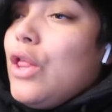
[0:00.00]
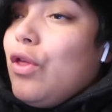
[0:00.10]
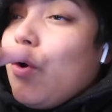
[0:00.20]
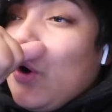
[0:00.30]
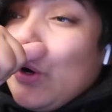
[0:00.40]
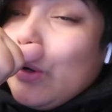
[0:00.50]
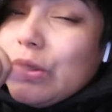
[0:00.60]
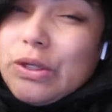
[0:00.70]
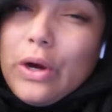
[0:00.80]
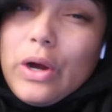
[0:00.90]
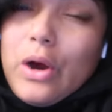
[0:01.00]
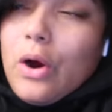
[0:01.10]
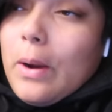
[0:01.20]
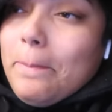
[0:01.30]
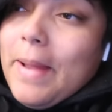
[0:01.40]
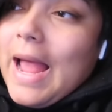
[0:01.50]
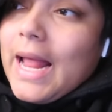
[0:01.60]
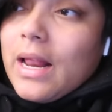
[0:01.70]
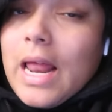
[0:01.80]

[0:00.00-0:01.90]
The curls are back.